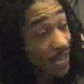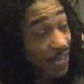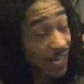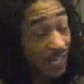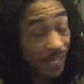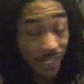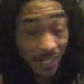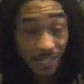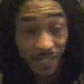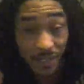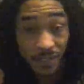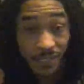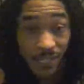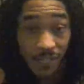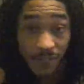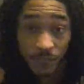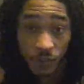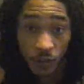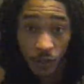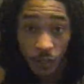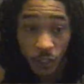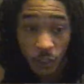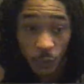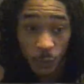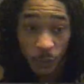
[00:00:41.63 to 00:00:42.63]
I didn't get that
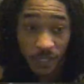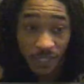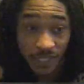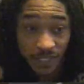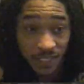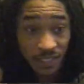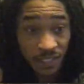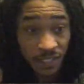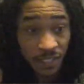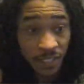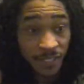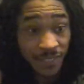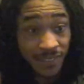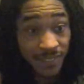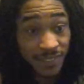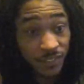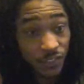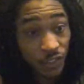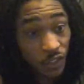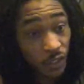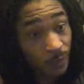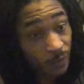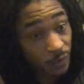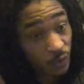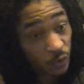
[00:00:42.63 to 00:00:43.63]
far in the raid today,
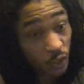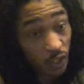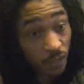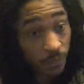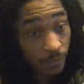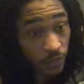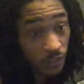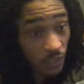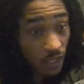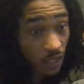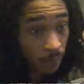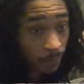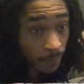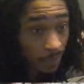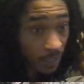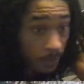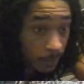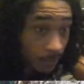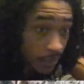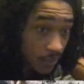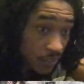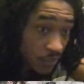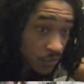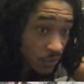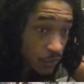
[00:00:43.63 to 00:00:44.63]
so I'm just going to be talking about
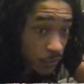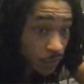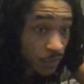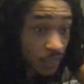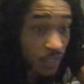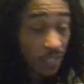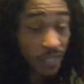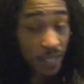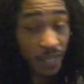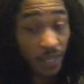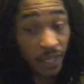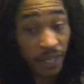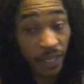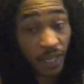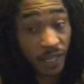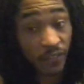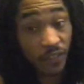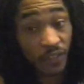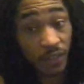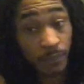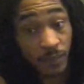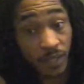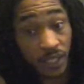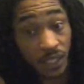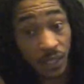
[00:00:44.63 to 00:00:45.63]
a puzzle
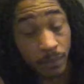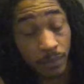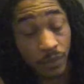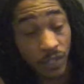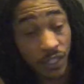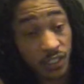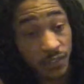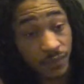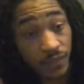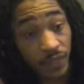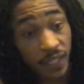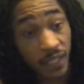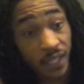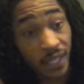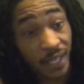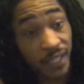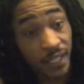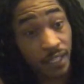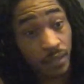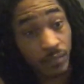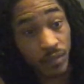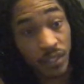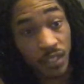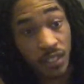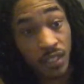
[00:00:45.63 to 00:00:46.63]
and the mini boss fight
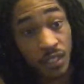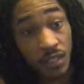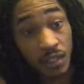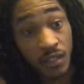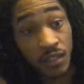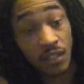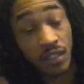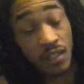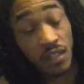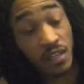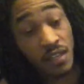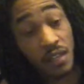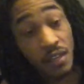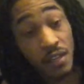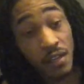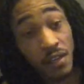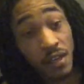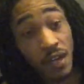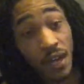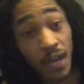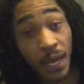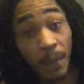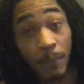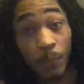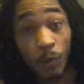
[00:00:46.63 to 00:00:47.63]
at the beginning.
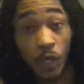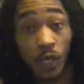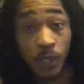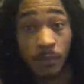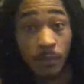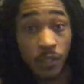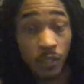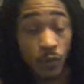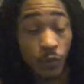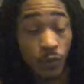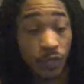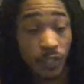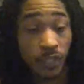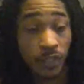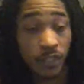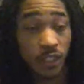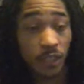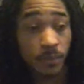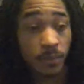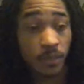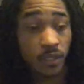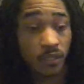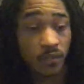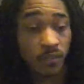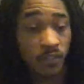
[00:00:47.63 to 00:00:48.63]
I'm going to be doing a
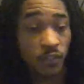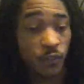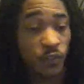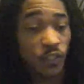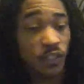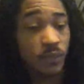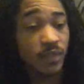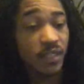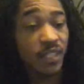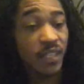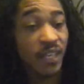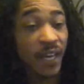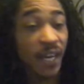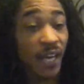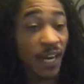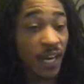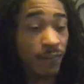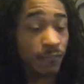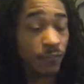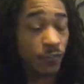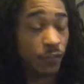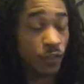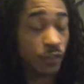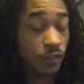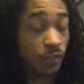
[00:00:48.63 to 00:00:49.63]
little bit of the streaming
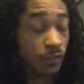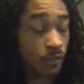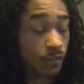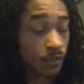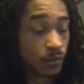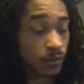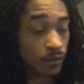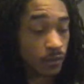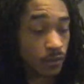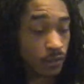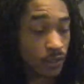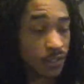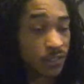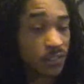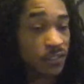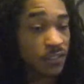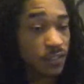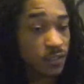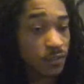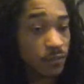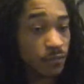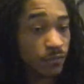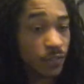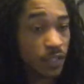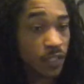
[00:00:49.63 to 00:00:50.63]
after
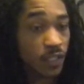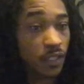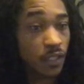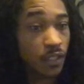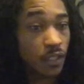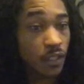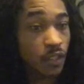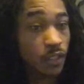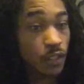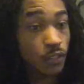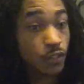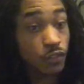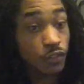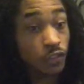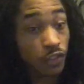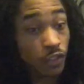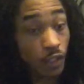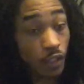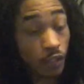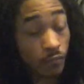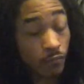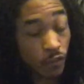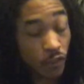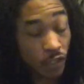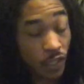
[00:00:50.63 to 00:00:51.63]
this video,
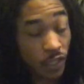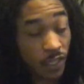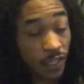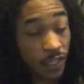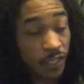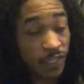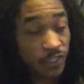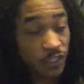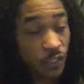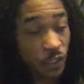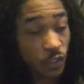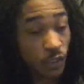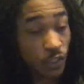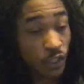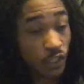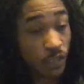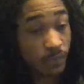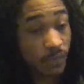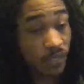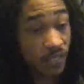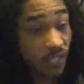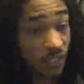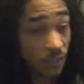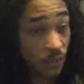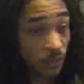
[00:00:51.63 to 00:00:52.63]
so if you guys are going to
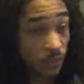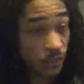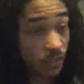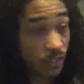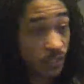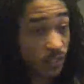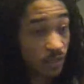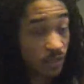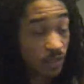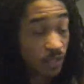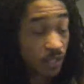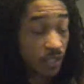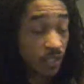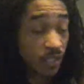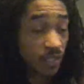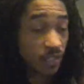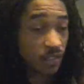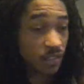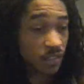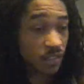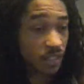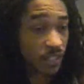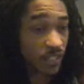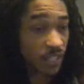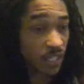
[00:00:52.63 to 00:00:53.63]
be interested,
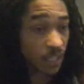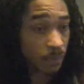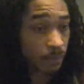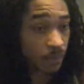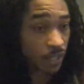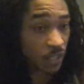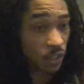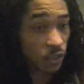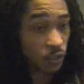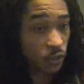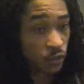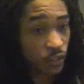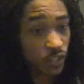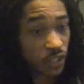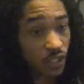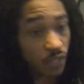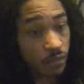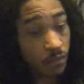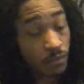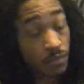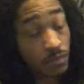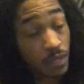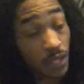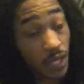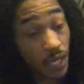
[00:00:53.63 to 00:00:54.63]
check out my
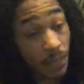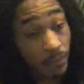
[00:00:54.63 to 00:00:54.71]
stream.